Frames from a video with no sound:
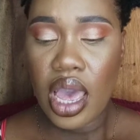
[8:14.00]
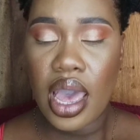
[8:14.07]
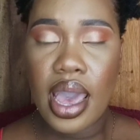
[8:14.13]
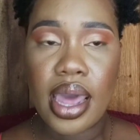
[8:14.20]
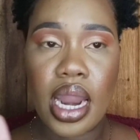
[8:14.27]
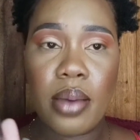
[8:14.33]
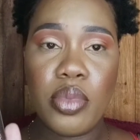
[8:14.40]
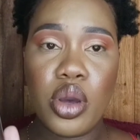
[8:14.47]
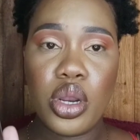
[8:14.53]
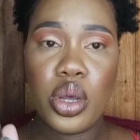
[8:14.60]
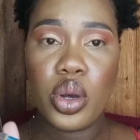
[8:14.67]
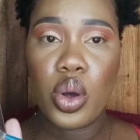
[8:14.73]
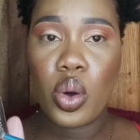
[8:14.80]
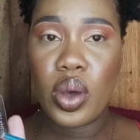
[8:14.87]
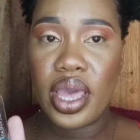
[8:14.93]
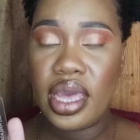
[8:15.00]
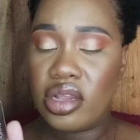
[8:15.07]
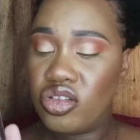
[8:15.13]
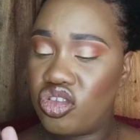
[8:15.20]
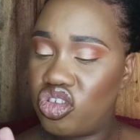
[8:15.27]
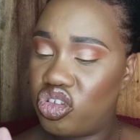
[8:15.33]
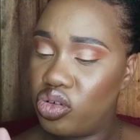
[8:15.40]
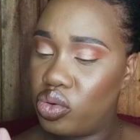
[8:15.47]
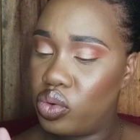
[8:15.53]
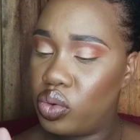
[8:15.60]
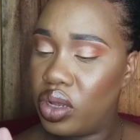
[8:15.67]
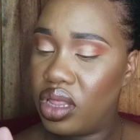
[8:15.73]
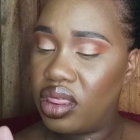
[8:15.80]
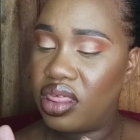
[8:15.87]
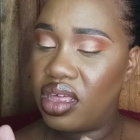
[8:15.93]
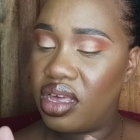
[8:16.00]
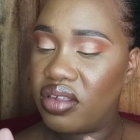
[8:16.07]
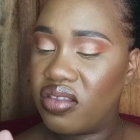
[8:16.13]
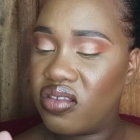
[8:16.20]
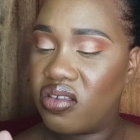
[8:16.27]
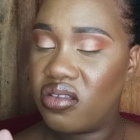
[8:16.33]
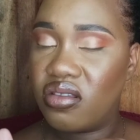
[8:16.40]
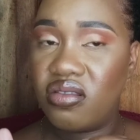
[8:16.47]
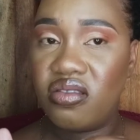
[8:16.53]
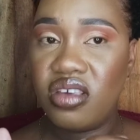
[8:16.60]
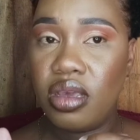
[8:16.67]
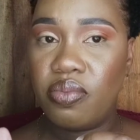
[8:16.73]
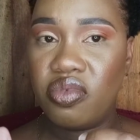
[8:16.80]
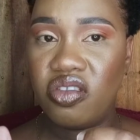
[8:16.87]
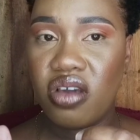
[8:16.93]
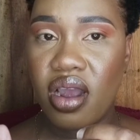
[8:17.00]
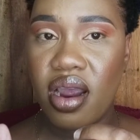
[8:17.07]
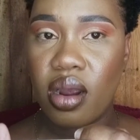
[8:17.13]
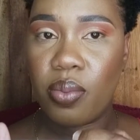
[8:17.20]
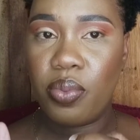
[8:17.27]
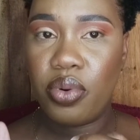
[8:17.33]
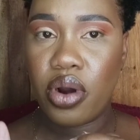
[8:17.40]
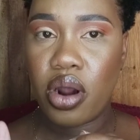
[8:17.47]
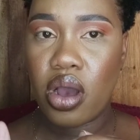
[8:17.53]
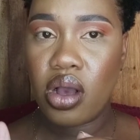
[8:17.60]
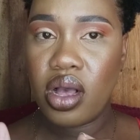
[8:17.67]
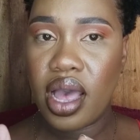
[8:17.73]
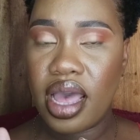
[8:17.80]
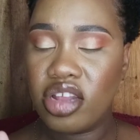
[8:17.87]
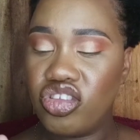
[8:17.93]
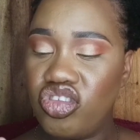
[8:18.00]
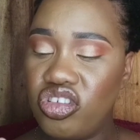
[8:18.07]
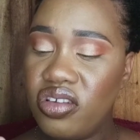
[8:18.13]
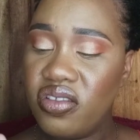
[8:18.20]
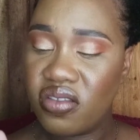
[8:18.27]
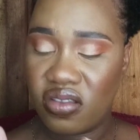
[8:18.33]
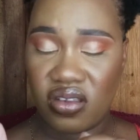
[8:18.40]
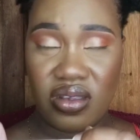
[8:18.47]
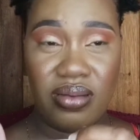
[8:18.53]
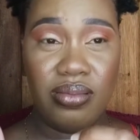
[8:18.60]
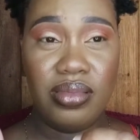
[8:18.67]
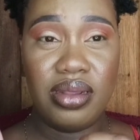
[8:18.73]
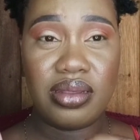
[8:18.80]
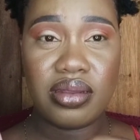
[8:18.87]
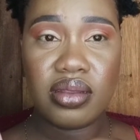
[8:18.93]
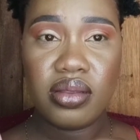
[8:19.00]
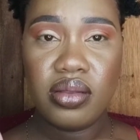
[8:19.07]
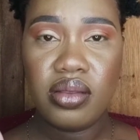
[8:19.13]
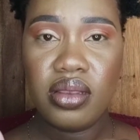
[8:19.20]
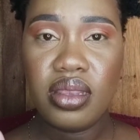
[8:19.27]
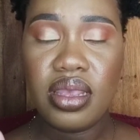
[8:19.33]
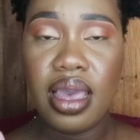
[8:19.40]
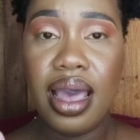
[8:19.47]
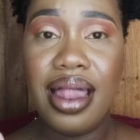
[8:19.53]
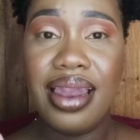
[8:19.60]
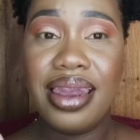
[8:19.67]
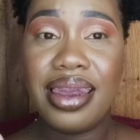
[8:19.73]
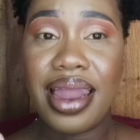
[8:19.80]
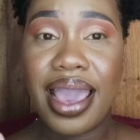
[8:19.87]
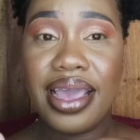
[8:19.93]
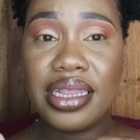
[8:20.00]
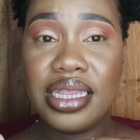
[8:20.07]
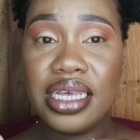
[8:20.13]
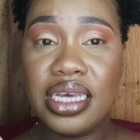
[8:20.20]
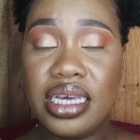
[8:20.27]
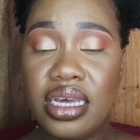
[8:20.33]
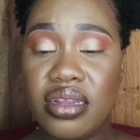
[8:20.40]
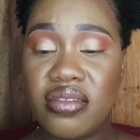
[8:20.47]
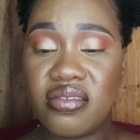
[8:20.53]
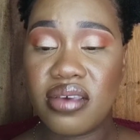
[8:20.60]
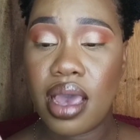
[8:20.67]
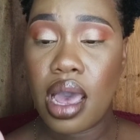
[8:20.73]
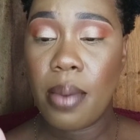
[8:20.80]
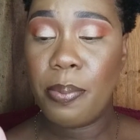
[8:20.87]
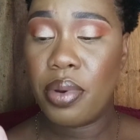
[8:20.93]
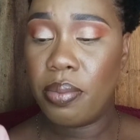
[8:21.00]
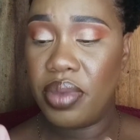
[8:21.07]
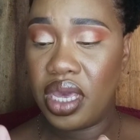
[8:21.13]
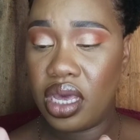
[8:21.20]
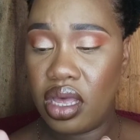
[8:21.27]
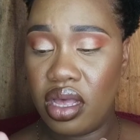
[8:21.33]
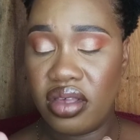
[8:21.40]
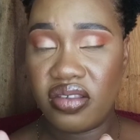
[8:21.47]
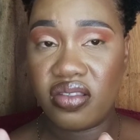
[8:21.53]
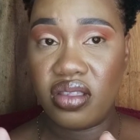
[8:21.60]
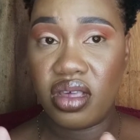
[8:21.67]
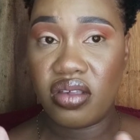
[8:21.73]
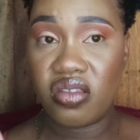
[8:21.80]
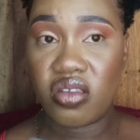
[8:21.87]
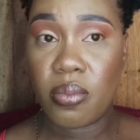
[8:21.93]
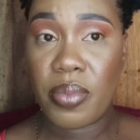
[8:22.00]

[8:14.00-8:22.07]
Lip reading: and I'm gonna go into this deep dark brown and just lightly tap because this